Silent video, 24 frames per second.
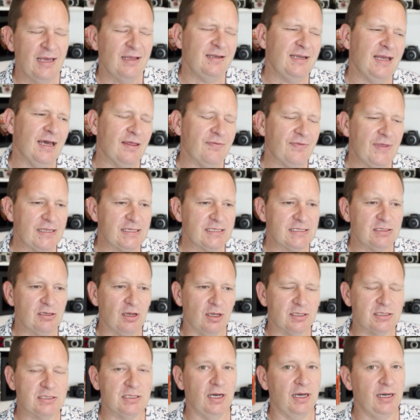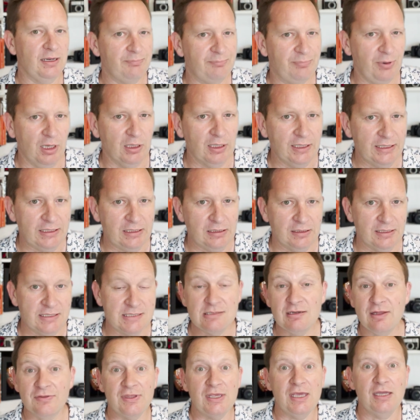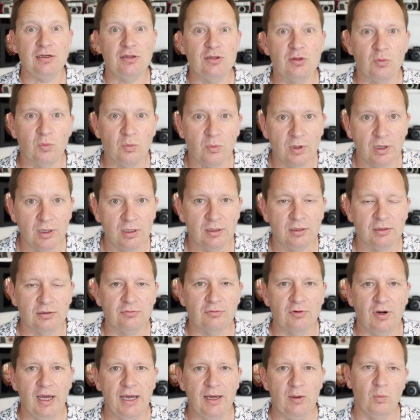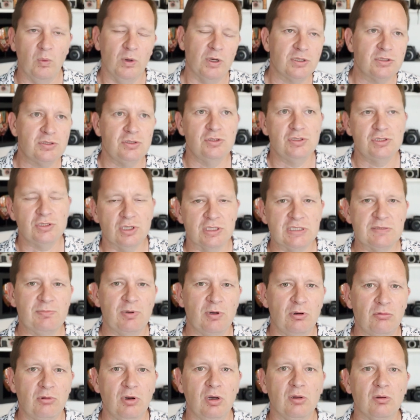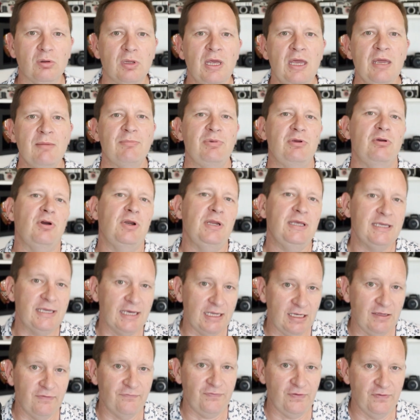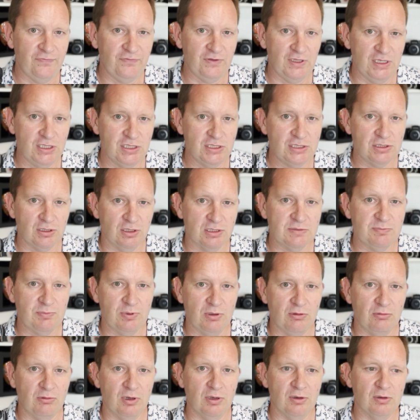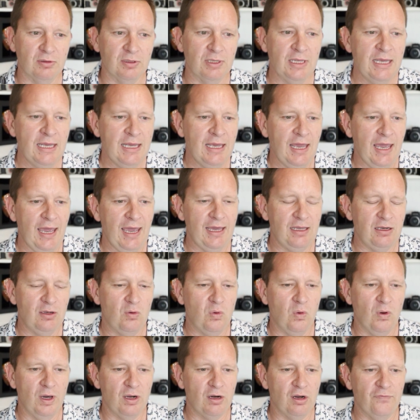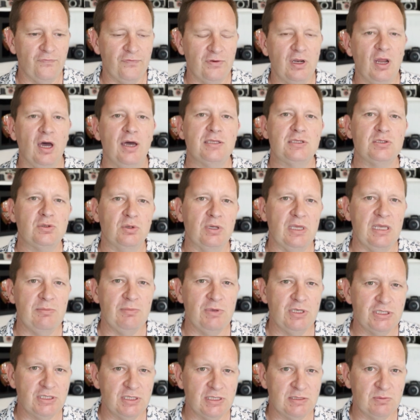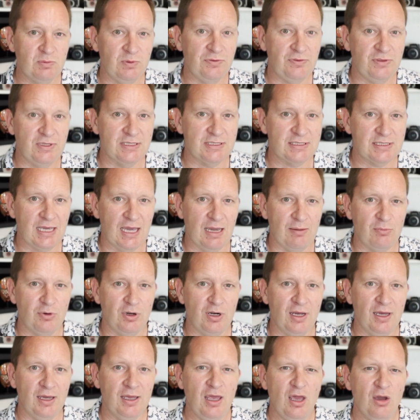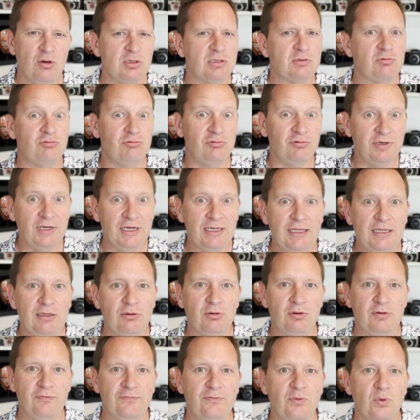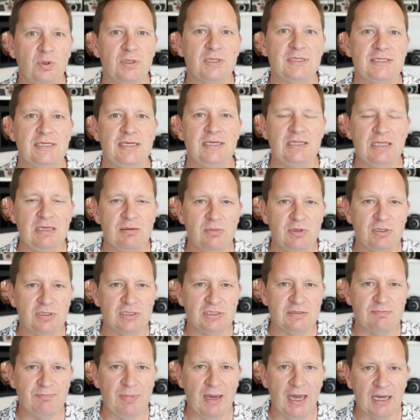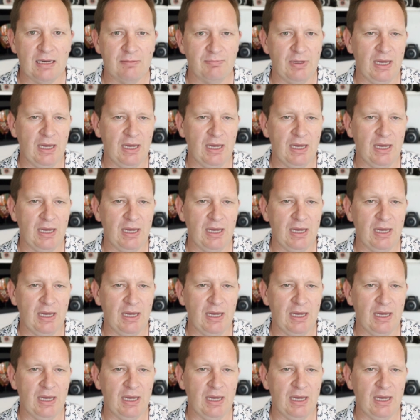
Now that's not diabolical. It's not the end of the world, right? 1 or 2 shots per roll, but you're only getting 15 shots per roll. And quite often I took images with this camera, was really looking forward to seeing the images back.